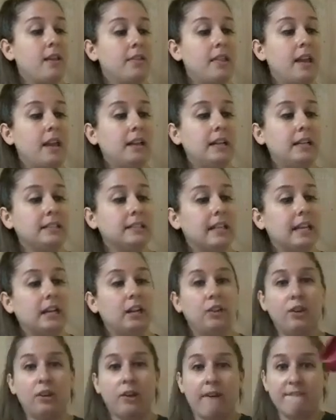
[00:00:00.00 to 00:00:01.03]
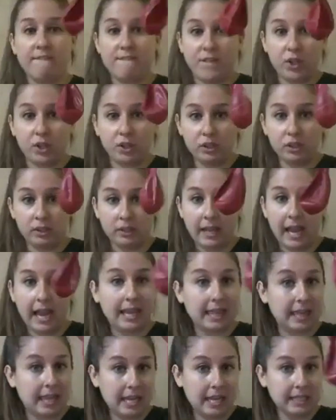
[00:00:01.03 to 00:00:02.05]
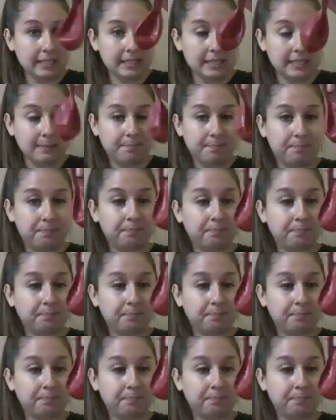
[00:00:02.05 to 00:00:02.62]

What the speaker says: Then it's going to look full like this.